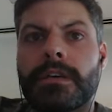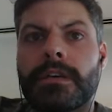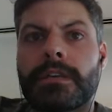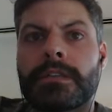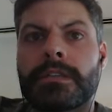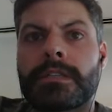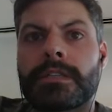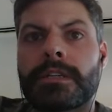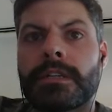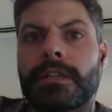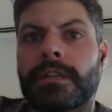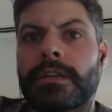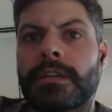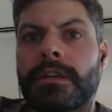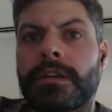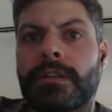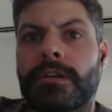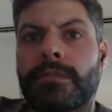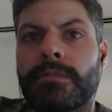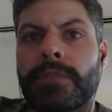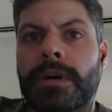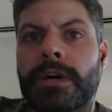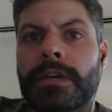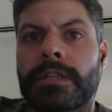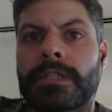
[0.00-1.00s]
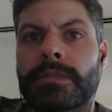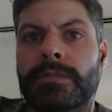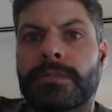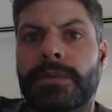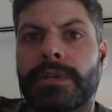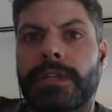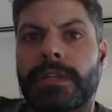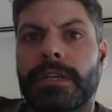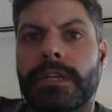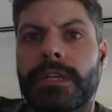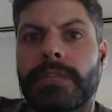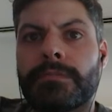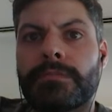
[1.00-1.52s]
Still, another
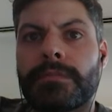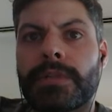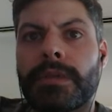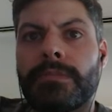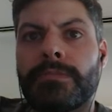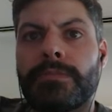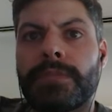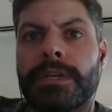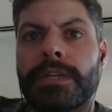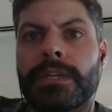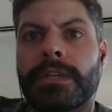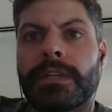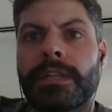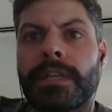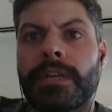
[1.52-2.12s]
possibility might be to